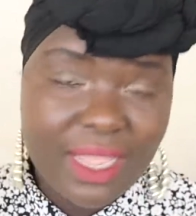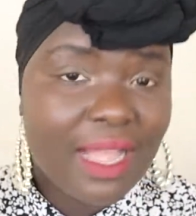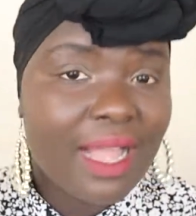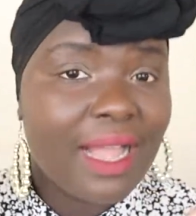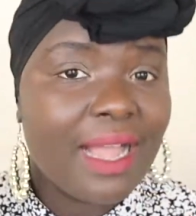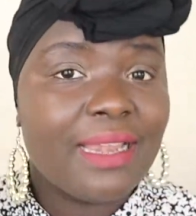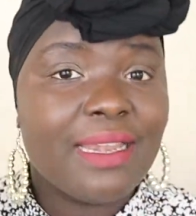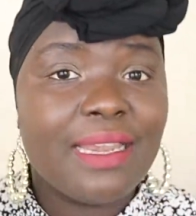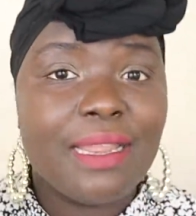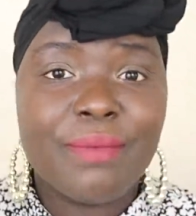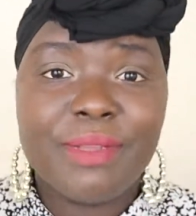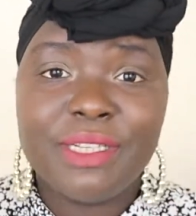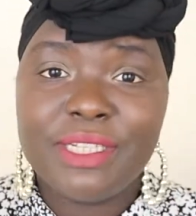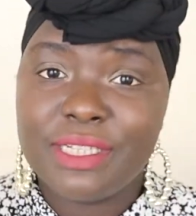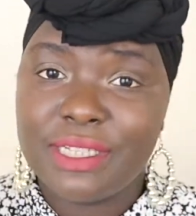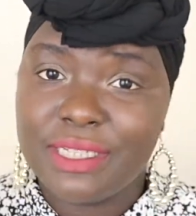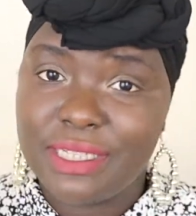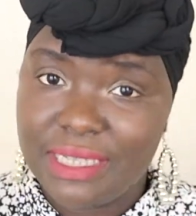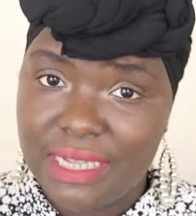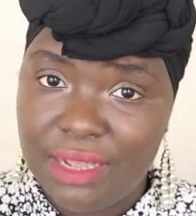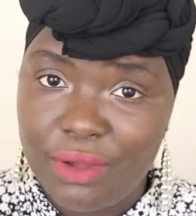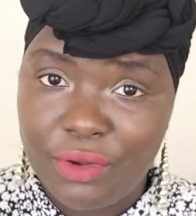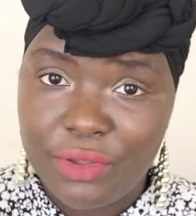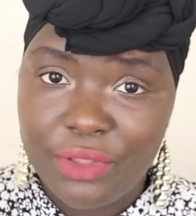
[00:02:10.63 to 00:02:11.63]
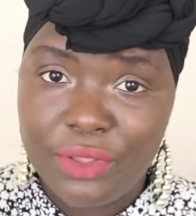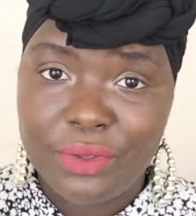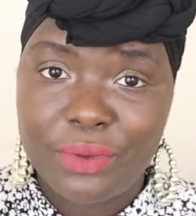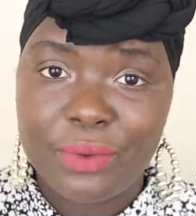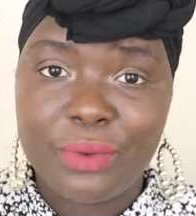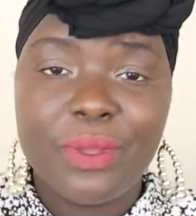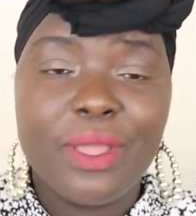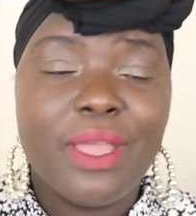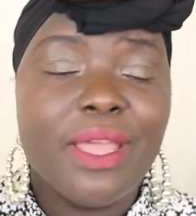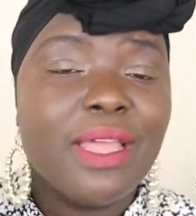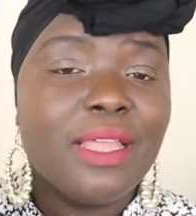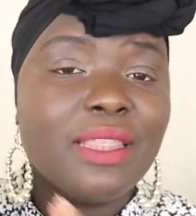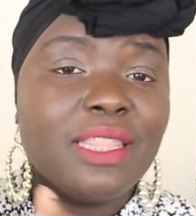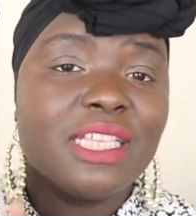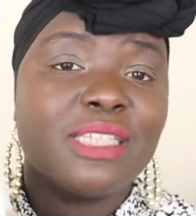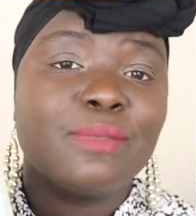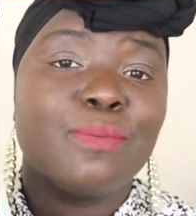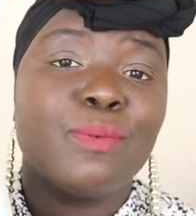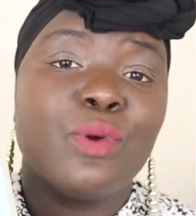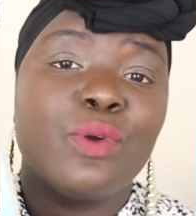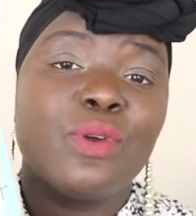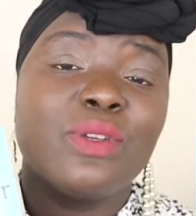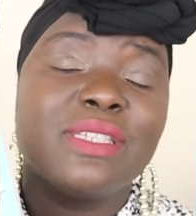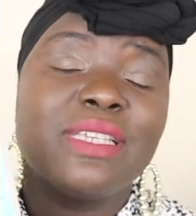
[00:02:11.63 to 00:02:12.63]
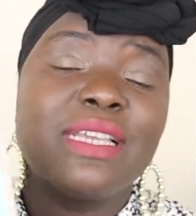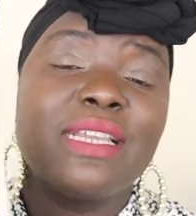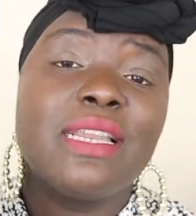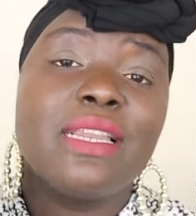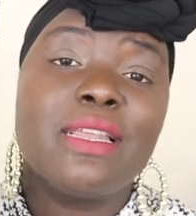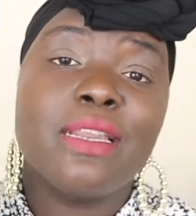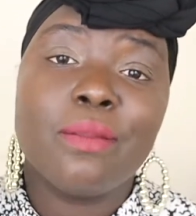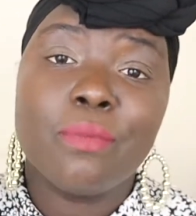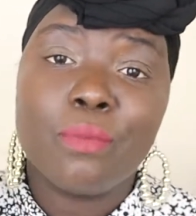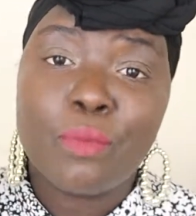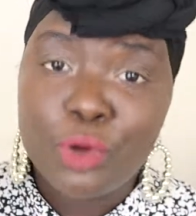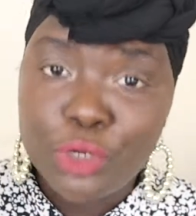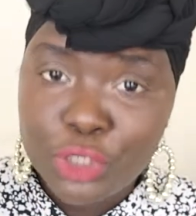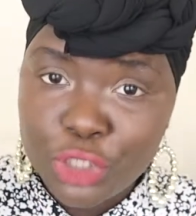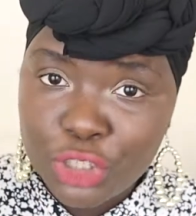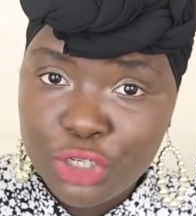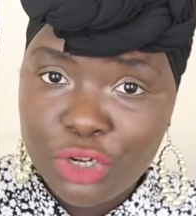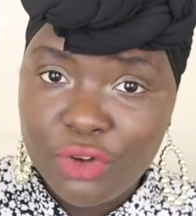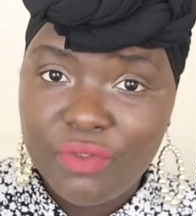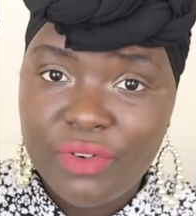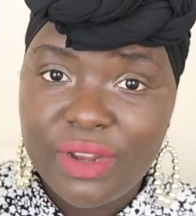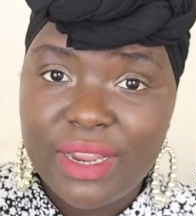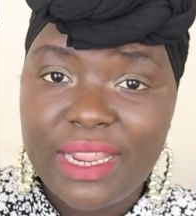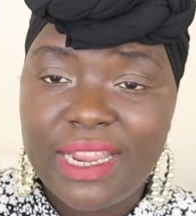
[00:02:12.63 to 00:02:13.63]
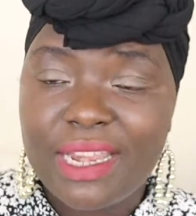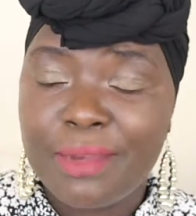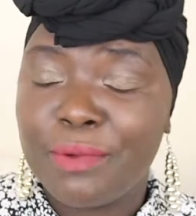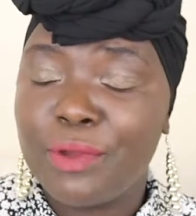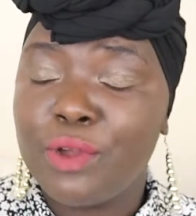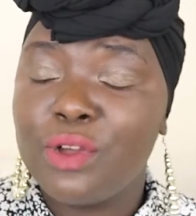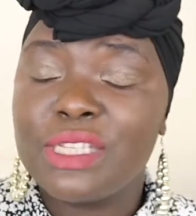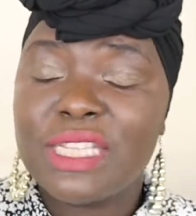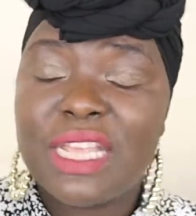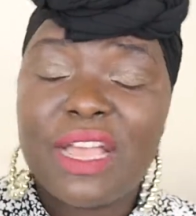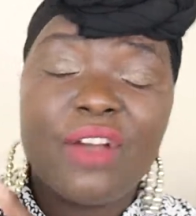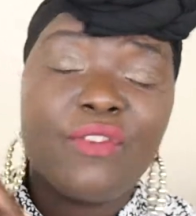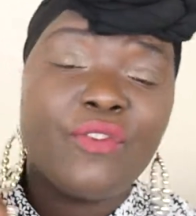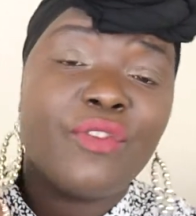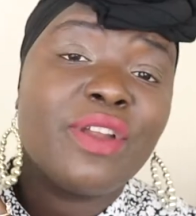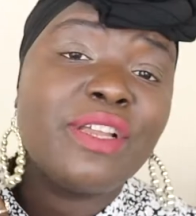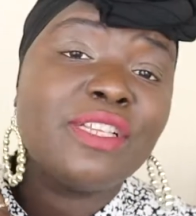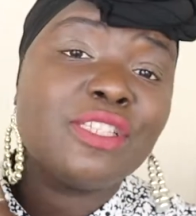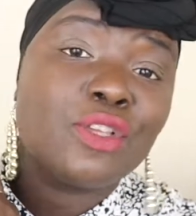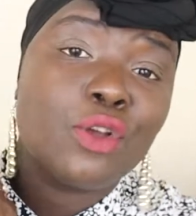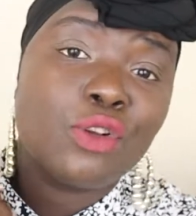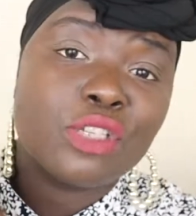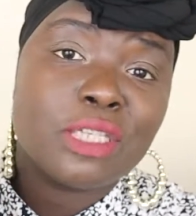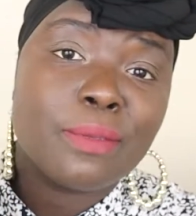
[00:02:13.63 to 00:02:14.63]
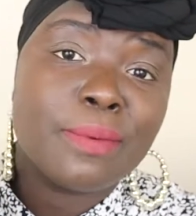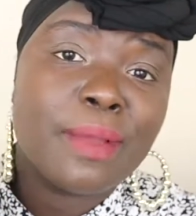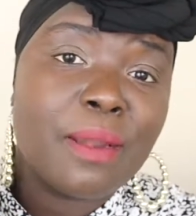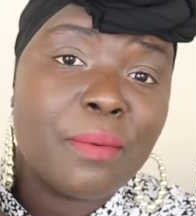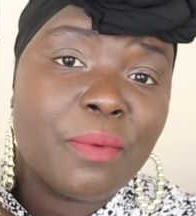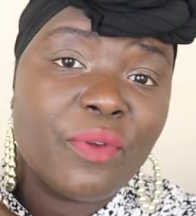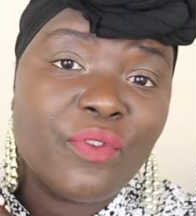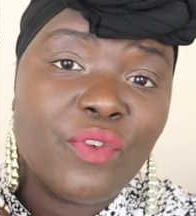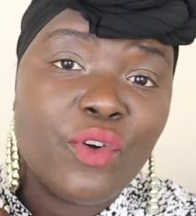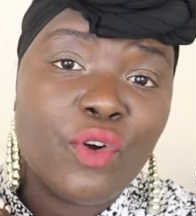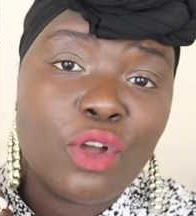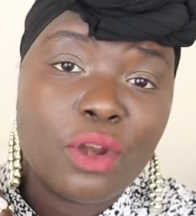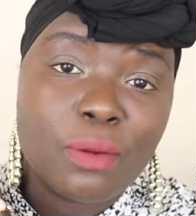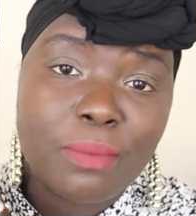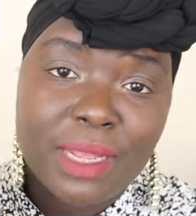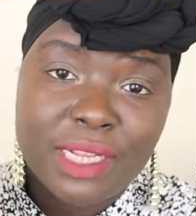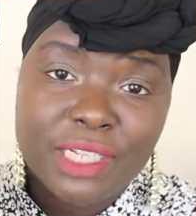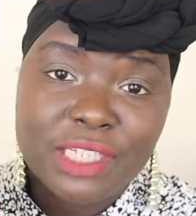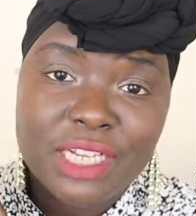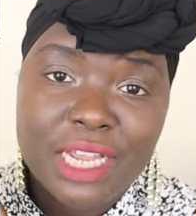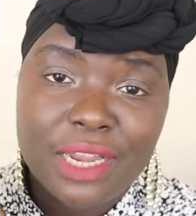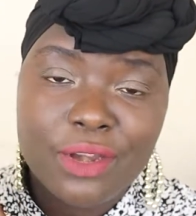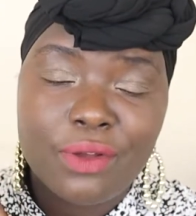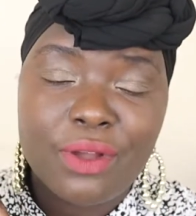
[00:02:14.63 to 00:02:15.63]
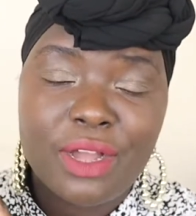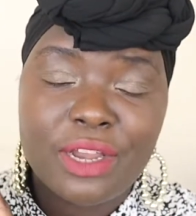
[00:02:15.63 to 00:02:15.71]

and let me just tell you, this book was an emotional read because I have already talked about it before on my channel.